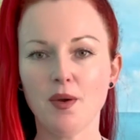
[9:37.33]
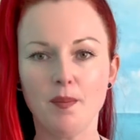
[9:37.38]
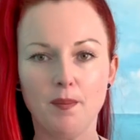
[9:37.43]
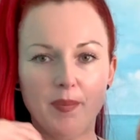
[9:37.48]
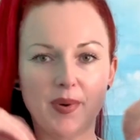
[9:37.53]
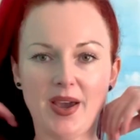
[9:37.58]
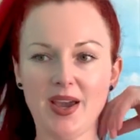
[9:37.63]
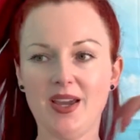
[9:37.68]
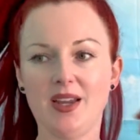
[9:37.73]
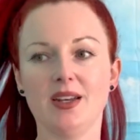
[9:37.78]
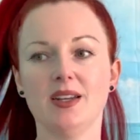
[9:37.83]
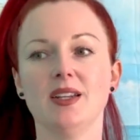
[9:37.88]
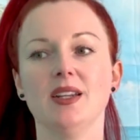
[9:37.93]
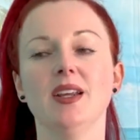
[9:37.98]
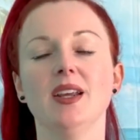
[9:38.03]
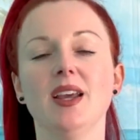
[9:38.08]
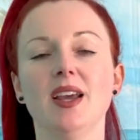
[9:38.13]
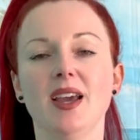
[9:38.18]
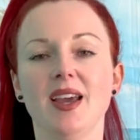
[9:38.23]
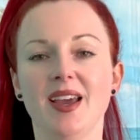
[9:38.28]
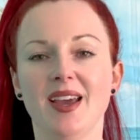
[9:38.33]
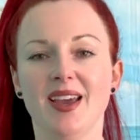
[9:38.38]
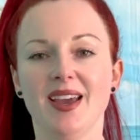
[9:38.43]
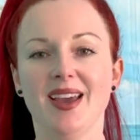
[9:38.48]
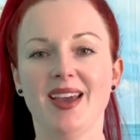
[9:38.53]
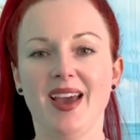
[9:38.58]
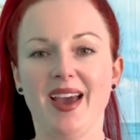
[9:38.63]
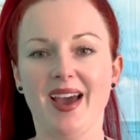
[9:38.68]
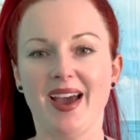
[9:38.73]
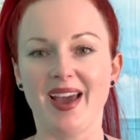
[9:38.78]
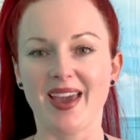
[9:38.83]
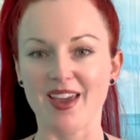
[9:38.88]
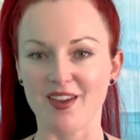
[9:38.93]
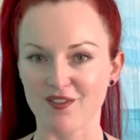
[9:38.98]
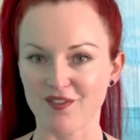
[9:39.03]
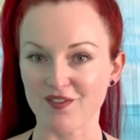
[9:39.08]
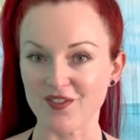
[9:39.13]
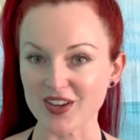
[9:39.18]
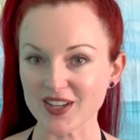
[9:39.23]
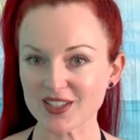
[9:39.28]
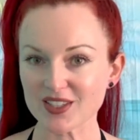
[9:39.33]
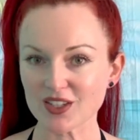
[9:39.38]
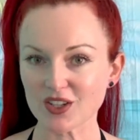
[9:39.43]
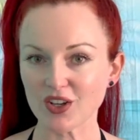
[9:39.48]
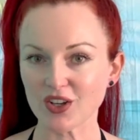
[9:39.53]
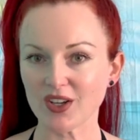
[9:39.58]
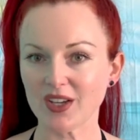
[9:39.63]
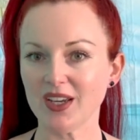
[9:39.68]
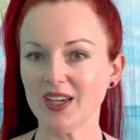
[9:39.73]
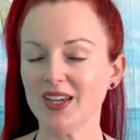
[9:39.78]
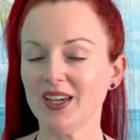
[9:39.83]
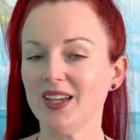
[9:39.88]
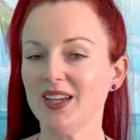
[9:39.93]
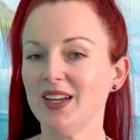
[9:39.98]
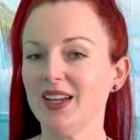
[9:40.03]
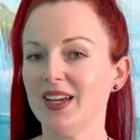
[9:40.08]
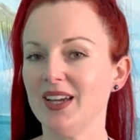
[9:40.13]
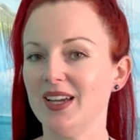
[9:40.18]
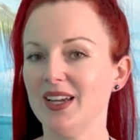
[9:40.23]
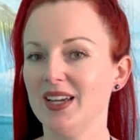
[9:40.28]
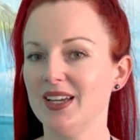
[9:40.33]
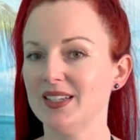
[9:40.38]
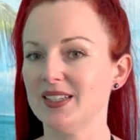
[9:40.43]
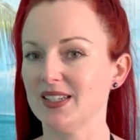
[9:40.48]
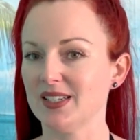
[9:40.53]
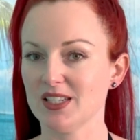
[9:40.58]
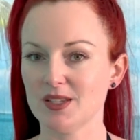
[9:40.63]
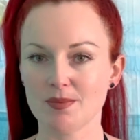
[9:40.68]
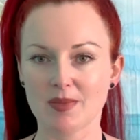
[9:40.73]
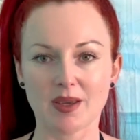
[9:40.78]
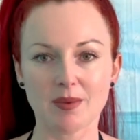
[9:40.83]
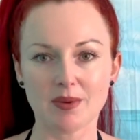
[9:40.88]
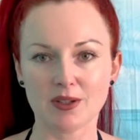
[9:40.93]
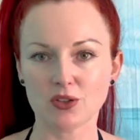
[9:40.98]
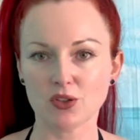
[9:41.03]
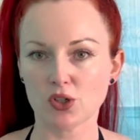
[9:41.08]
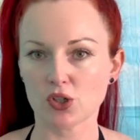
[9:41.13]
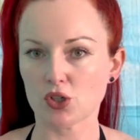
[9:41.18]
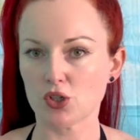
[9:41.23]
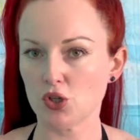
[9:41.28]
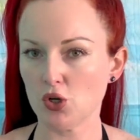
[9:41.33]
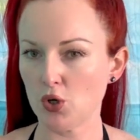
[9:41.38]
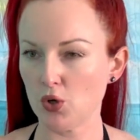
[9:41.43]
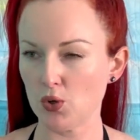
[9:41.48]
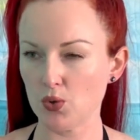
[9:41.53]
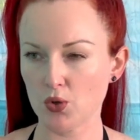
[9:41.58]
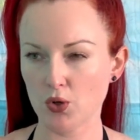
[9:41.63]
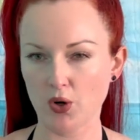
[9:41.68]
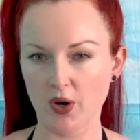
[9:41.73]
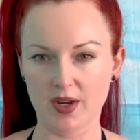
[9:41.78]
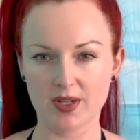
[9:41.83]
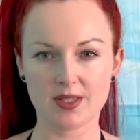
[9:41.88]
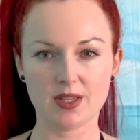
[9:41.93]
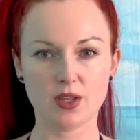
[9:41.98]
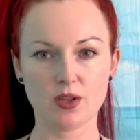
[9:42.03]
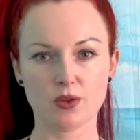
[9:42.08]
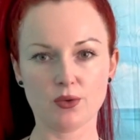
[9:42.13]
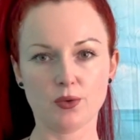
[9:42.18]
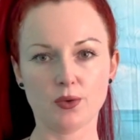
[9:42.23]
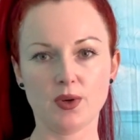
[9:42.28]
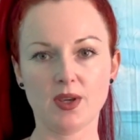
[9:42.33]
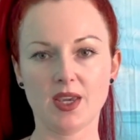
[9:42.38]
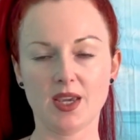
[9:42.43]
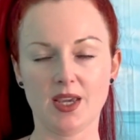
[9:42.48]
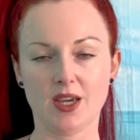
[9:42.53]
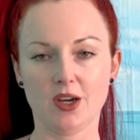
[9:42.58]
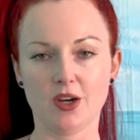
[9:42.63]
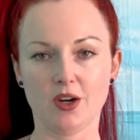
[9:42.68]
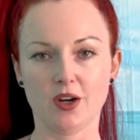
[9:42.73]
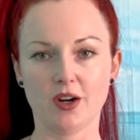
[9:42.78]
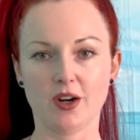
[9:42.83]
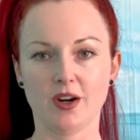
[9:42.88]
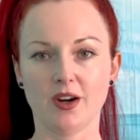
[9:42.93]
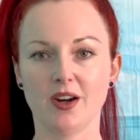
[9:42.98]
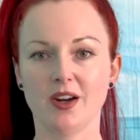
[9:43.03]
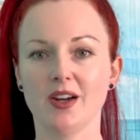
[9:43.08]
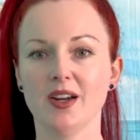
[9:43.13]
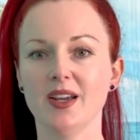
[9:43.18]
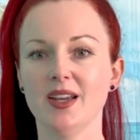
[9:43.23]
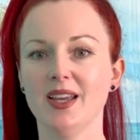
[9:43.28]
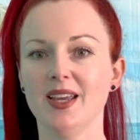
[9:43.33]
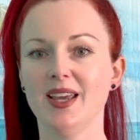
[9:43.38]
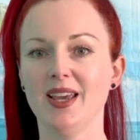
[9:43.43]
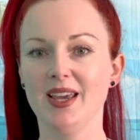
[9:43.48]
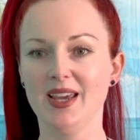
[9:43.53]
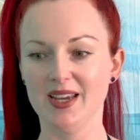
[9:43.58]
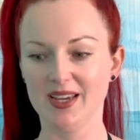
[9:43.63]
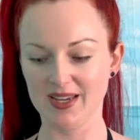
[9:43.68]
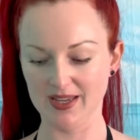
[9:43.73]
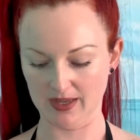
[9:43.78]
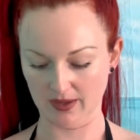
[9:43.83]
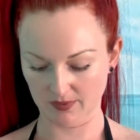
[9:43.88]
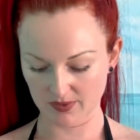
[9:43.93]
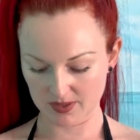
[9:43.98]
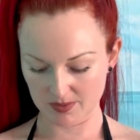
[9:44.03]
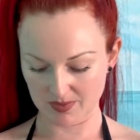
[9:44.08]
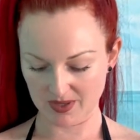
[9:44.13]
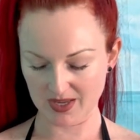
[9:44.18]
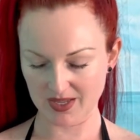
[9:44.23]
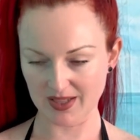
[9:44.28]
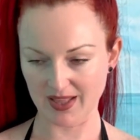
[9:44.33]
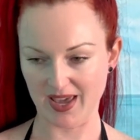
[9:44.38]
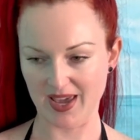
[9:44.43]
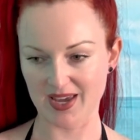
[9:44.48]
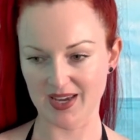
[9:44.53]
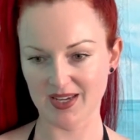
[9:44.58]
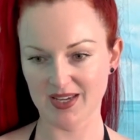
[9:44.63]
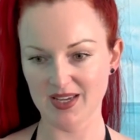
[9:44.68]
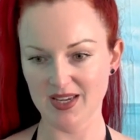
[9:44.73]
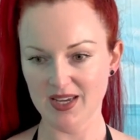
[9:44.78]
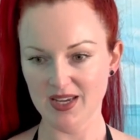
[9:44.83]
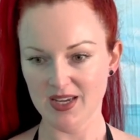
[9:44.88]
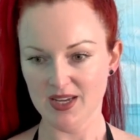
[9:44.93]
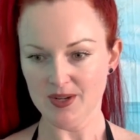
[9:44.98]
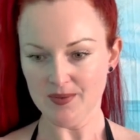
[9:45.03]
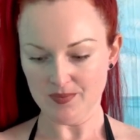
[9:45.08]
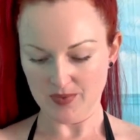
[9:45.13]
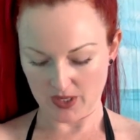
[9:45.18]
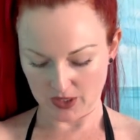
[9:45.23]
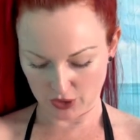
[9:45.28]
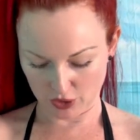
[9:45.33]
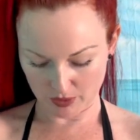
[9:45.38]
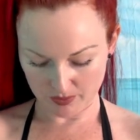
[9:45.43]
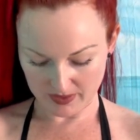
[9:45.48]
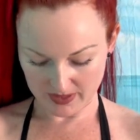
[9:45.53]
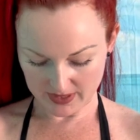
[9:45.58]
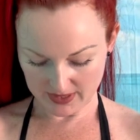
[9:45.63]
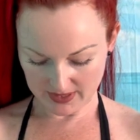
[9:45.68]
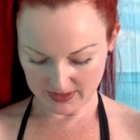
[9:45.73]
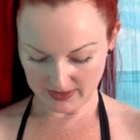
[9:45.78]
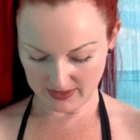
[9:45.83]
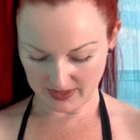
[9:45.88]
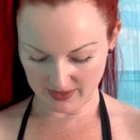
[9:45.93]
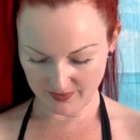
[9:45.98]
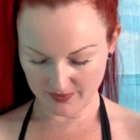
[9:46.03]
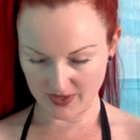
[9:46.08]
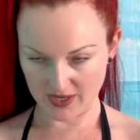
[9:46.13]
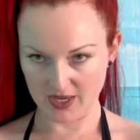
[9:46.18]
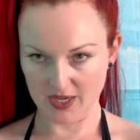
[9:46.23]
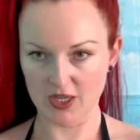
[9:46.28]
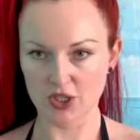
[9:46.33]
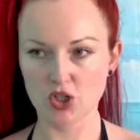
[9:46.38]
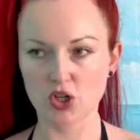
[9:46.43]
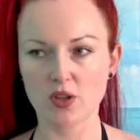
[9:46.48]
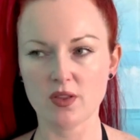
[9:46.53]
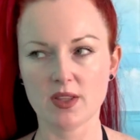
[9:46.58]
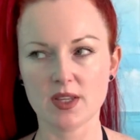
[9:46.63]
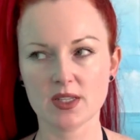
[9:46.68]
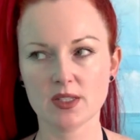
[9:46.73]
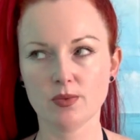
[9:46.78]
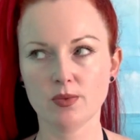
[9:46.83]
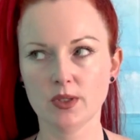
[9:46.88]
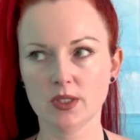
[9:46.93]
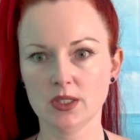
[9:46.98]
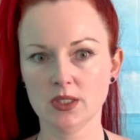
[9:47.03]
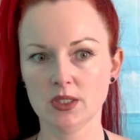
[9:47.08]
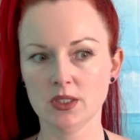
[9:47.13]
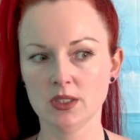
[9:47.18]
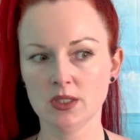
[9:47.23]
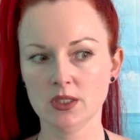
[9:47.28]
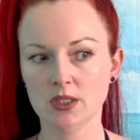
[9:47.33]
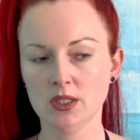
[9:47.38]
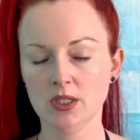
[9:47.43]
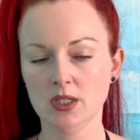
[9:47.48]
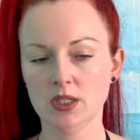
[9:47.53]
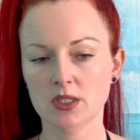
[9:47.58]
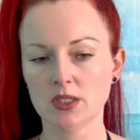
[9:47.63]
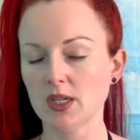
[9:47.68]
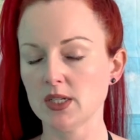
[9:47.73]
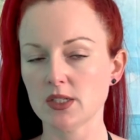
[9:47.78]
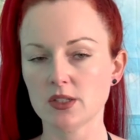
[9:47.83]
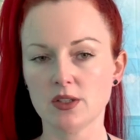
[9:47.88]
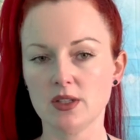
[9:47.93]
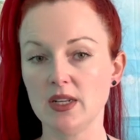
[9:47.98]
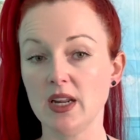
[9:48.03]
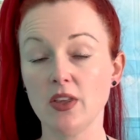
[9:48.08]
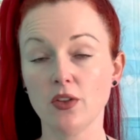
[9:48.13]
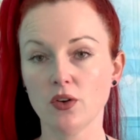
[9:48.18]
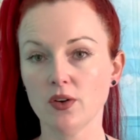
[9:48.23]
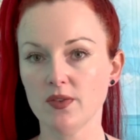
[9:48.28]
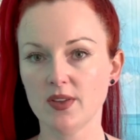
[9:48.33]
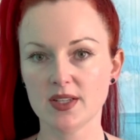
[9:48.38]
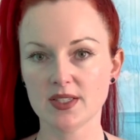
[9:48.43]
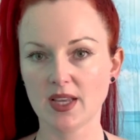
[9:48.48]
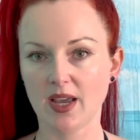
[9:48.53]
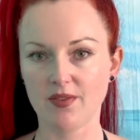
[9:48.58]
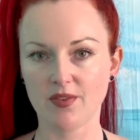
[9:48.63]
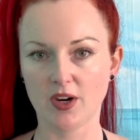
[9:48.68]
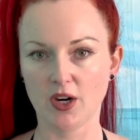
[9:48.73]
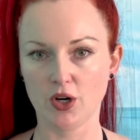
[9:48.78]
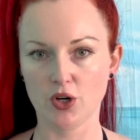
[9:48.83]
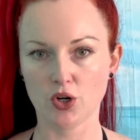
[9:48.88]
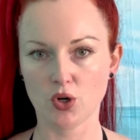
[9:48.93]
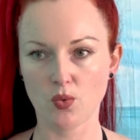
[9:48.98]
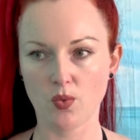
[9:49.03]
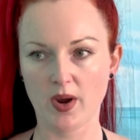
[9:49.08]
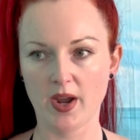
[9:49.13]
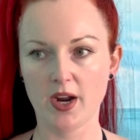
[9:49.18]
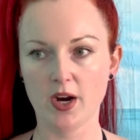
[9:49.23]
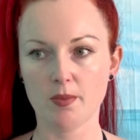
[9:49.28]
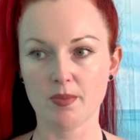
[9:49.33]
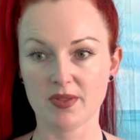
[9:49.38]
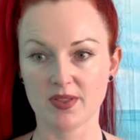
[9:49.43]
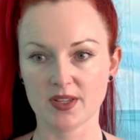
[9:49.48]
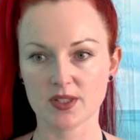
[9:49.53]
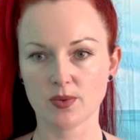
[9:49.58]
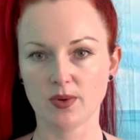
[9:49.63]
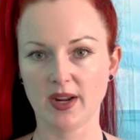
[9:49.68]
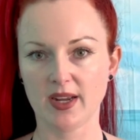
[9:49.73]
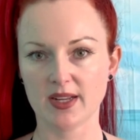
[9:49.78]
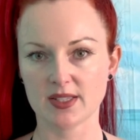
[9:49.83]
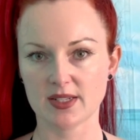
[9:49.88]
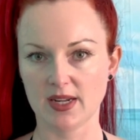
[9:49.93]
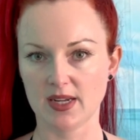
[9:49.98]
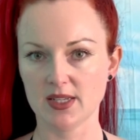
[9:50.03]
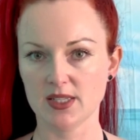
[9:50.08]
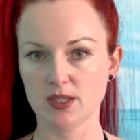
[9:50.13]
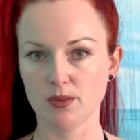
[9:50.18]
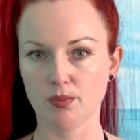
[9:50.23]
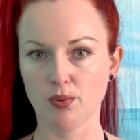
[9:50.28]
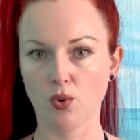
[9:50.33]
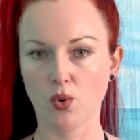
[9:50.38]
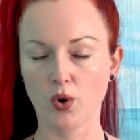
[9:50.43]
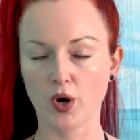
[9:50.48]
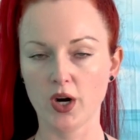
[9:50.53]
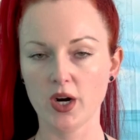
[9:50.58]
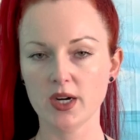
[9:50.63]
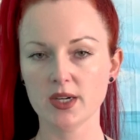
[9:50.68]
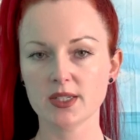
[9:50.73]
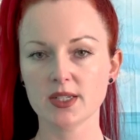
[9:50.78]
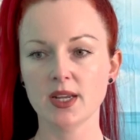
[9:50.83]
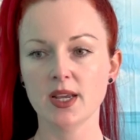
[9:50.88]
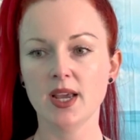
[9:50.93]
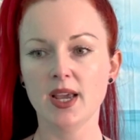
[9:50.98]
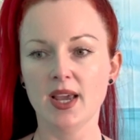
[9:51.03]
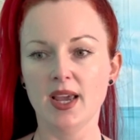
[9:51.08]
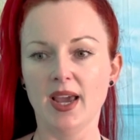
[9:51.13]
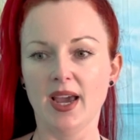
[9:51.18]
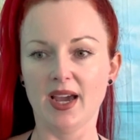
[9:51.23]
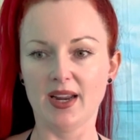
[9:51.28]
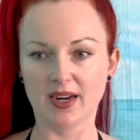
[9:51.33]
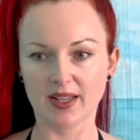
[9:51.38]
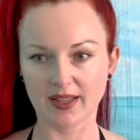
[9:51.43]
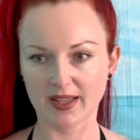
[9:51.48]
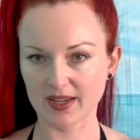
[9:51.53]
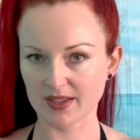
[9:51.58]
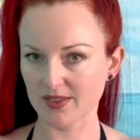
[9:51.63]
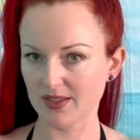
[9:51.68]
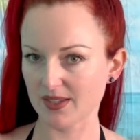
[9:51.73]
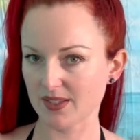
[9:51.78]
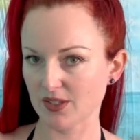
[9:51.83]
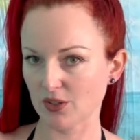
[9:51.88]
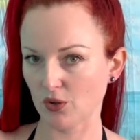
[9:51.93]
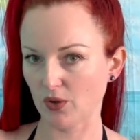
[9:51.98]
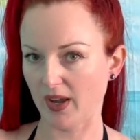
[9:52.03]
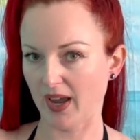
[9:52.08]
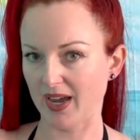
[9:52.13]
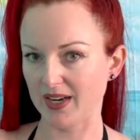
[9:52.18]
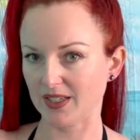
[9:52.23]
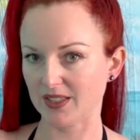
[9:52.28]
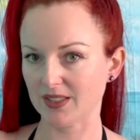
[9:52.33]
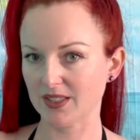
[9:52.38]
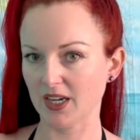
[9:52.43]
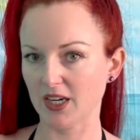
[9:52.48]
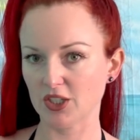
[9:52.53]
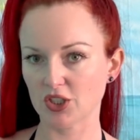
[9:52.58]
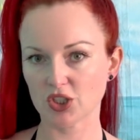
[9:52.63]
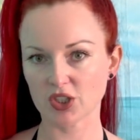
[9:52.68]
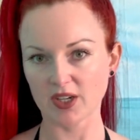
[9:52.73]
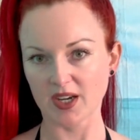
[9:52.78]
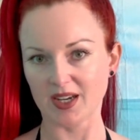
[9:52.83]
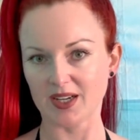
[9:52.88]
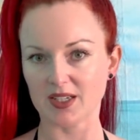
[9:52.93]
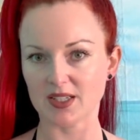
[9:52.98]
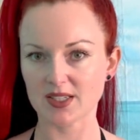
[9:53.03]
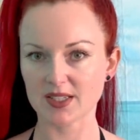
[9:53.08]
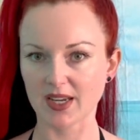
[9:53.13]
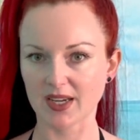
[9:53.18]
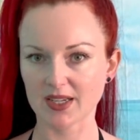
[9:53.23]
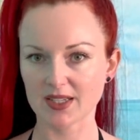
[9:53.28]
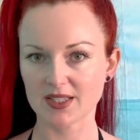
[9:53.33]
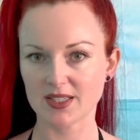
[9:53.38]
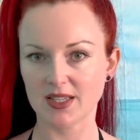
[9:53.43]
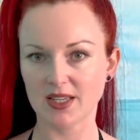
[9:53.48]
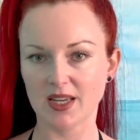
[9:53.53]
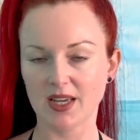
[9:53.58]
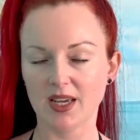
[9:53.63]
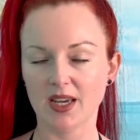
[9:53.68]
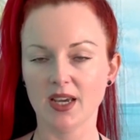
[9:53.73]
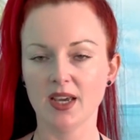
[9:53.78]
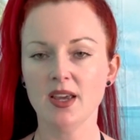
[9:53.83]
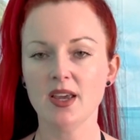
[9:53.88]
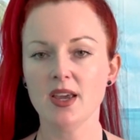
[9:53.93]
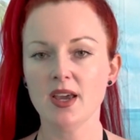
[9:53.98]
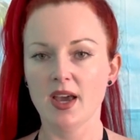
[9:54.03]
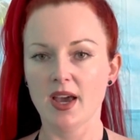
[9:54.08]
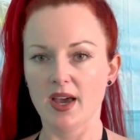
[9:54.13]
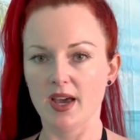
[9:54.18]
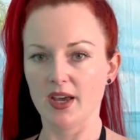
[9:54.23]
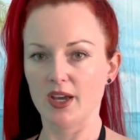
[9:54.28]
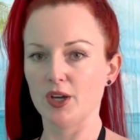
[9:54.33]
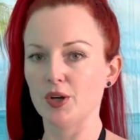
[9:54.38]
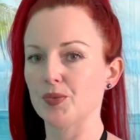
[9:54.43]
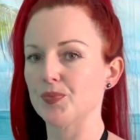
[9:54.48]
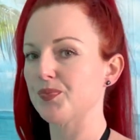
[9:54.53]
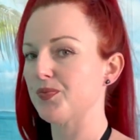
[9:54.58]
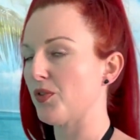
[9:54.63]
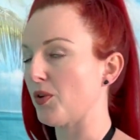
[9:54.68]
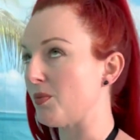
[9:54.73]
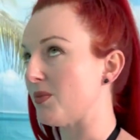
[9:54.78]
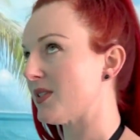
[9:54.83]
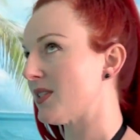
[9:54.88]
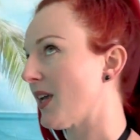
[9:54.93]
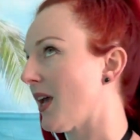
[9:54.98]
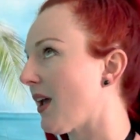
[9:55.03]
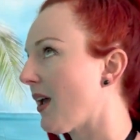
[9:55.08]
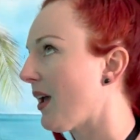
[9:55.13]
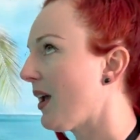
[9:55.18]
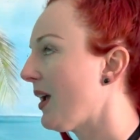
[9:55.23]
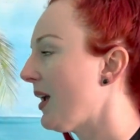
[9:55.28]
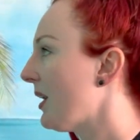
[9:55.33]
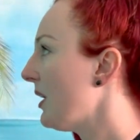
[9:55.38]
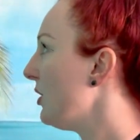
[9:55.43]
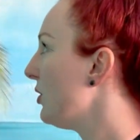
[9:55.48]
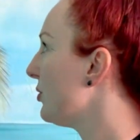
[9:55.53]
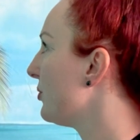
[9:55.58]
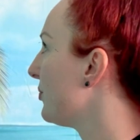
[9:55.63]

but it fits good. It doesn't make me look too crazy through here. It gives me like a little bit of cleavage. This one, neither of these have an underwire, but this one has nice support. And I like this little added touch, kind of sexy um, from the side